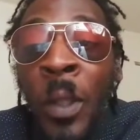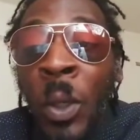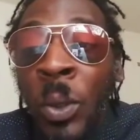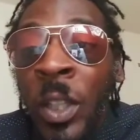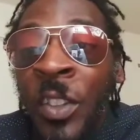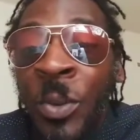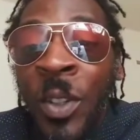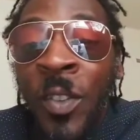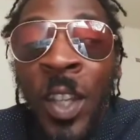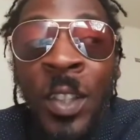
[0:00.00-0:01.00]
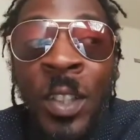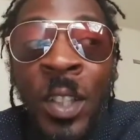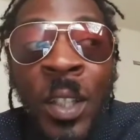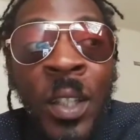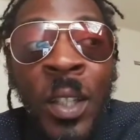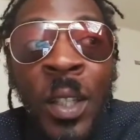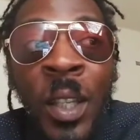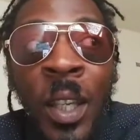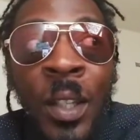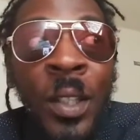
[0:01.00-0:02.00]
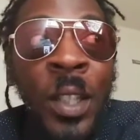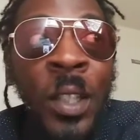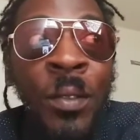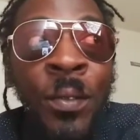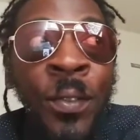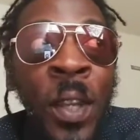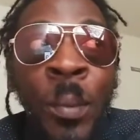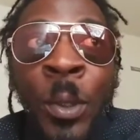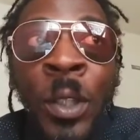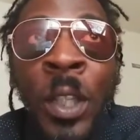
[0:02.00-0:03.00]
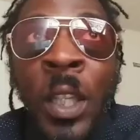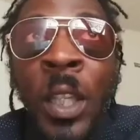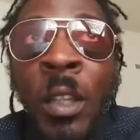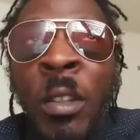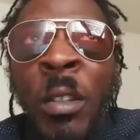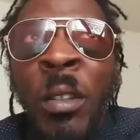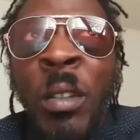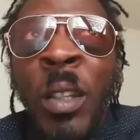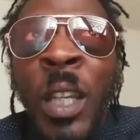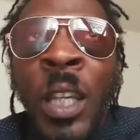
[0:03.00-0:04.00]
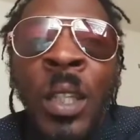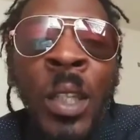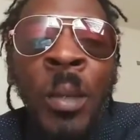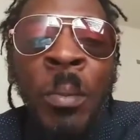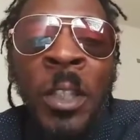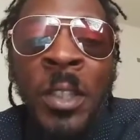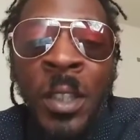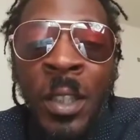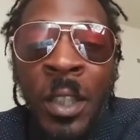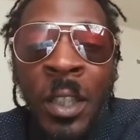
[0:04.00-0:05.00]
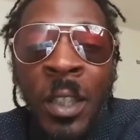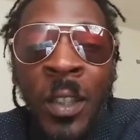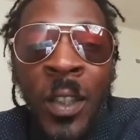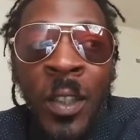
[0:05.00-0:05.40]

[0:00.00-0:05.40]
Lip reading: who lives with his alien family, and they basically